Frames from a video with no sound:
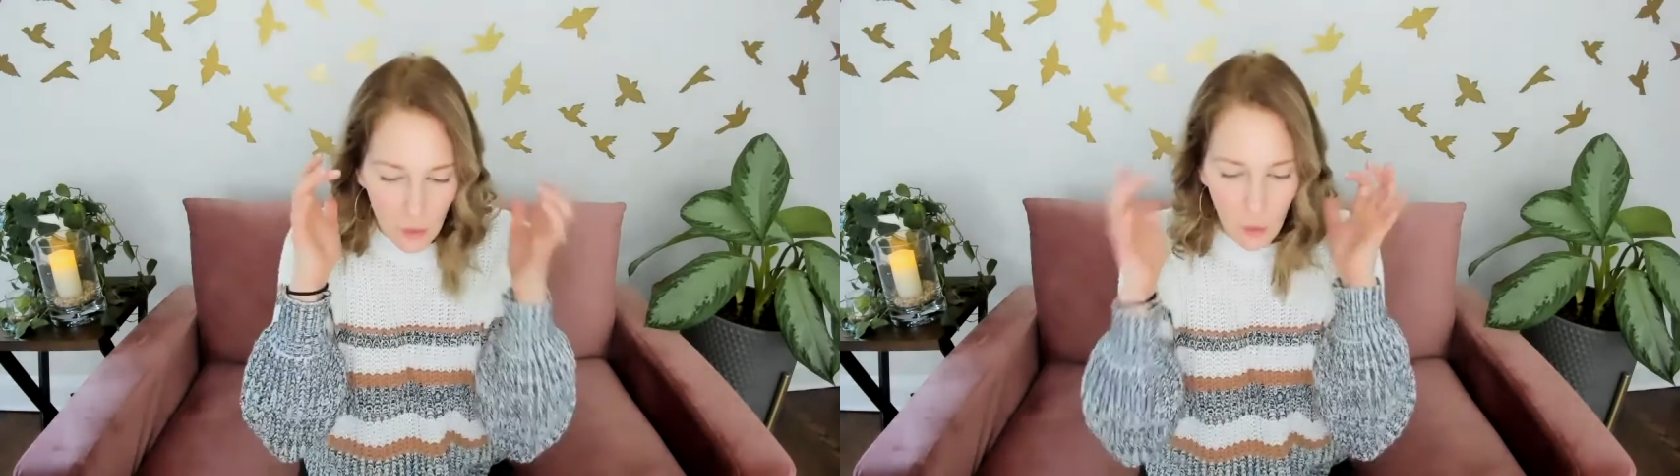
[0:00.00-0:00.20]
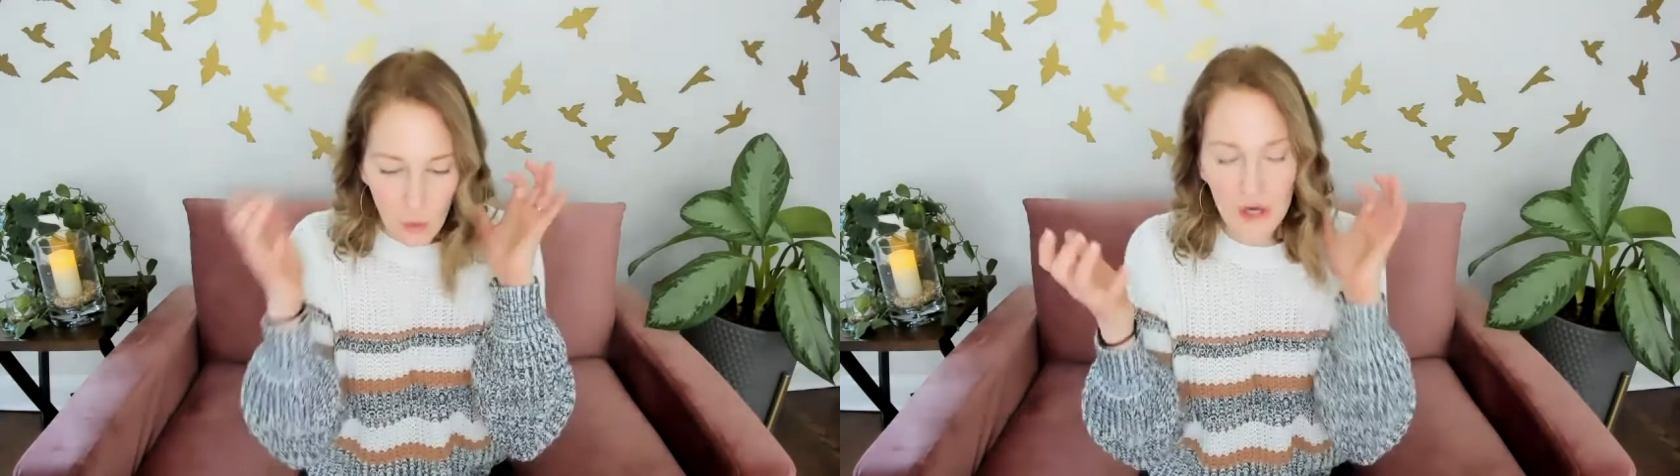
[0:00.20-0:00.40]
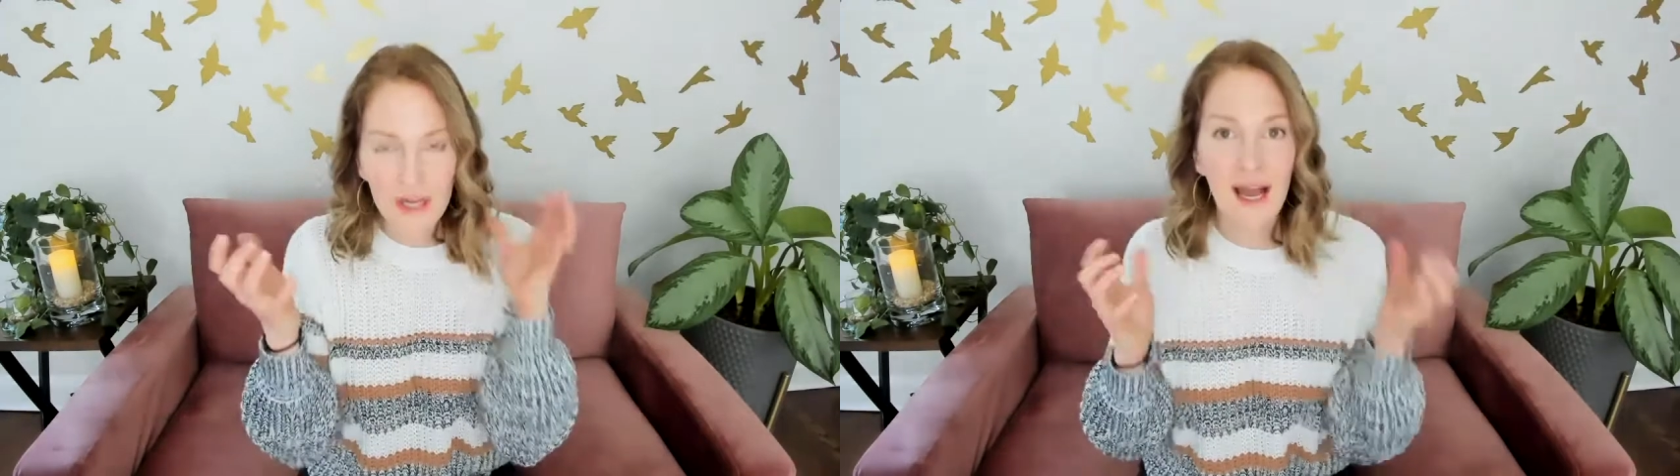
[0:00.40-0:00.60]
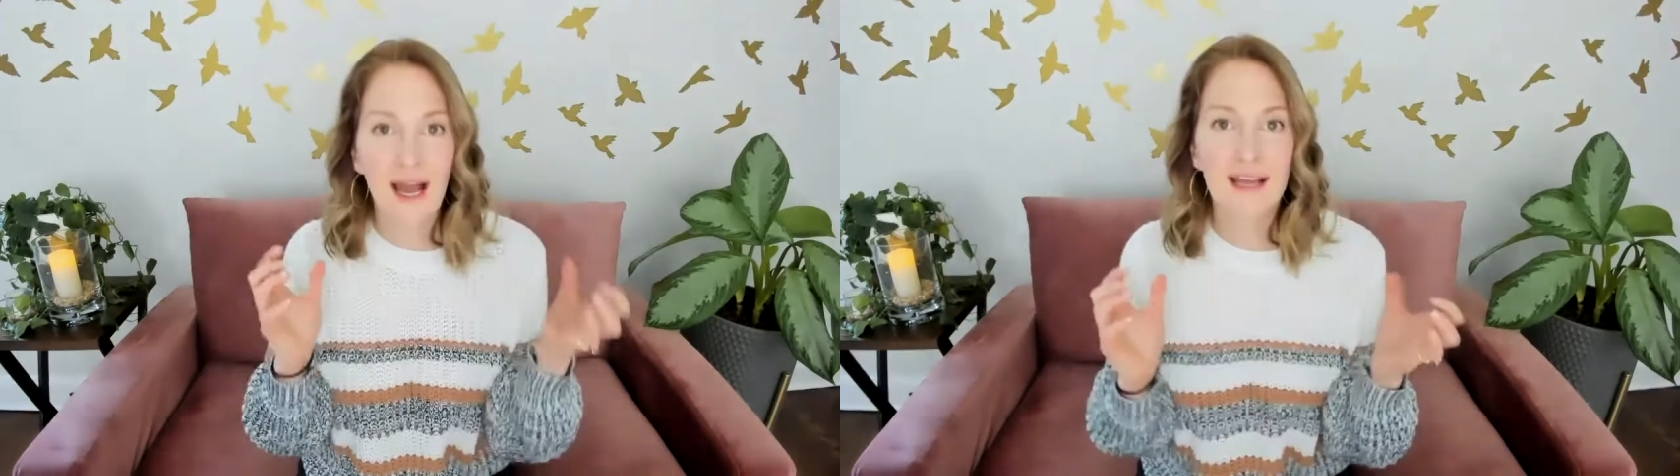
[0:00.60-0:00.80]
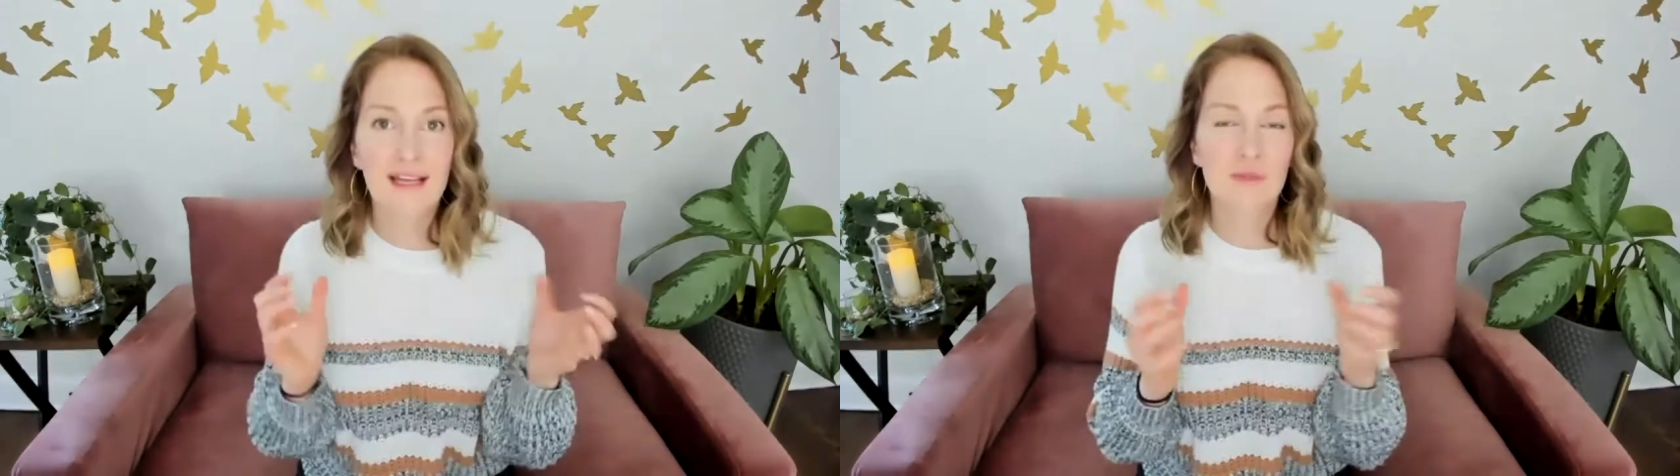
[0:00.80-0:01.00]

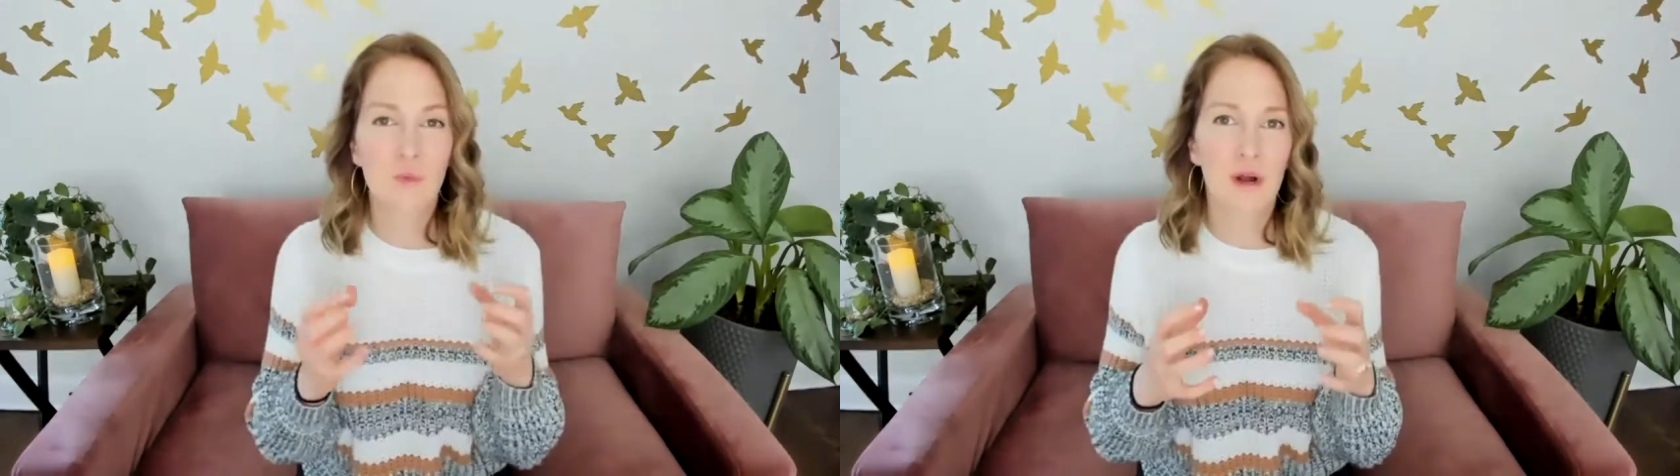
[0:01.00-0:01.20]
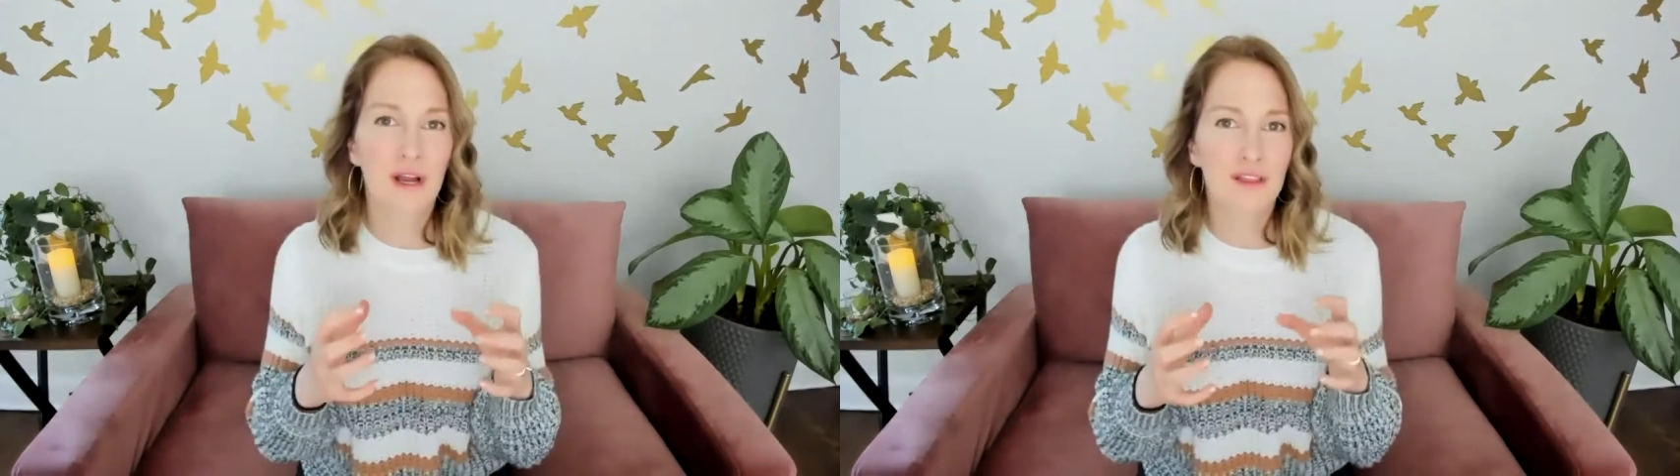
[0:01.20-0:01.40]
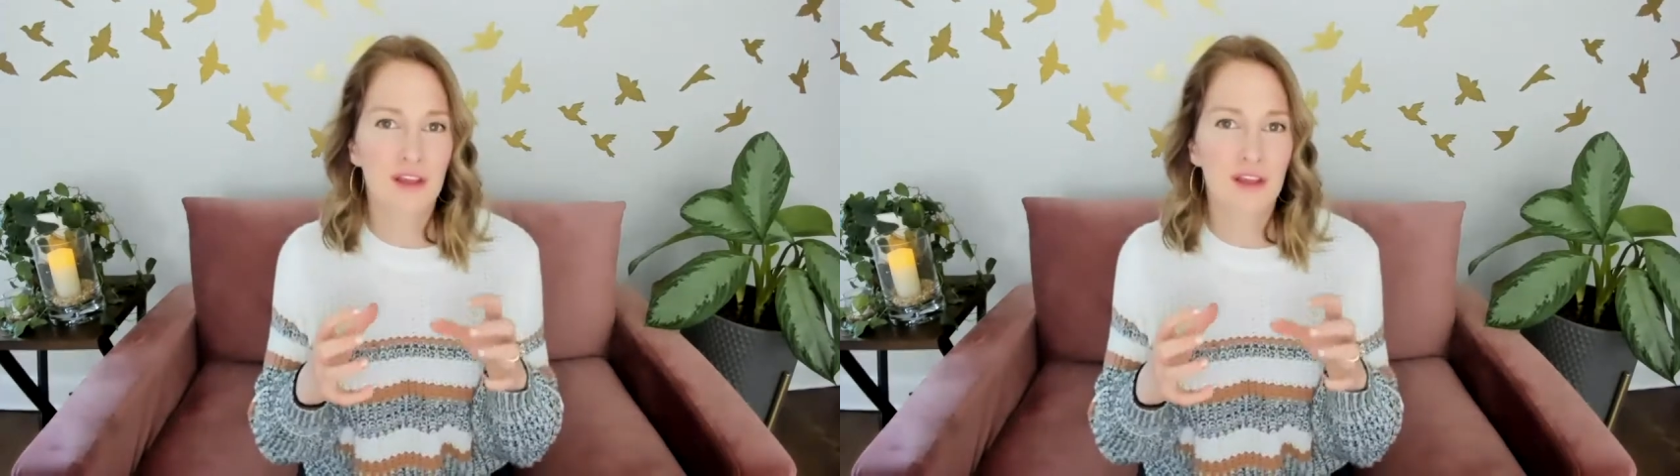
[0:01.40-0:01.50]
organize what